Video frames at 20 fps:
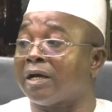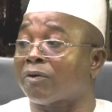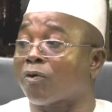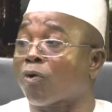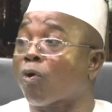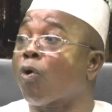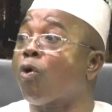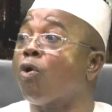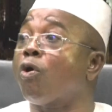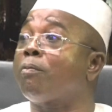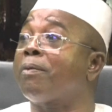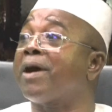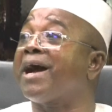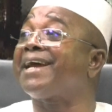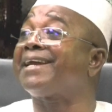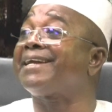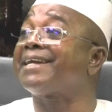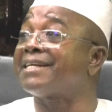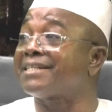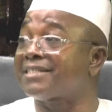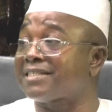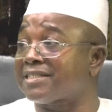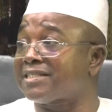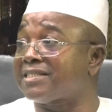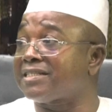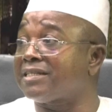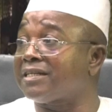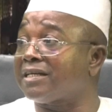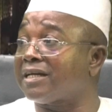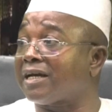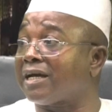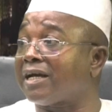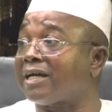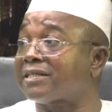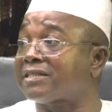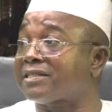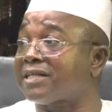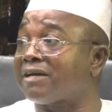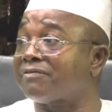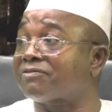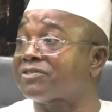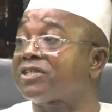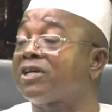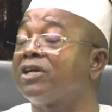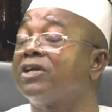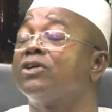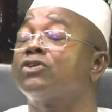curb identity theft.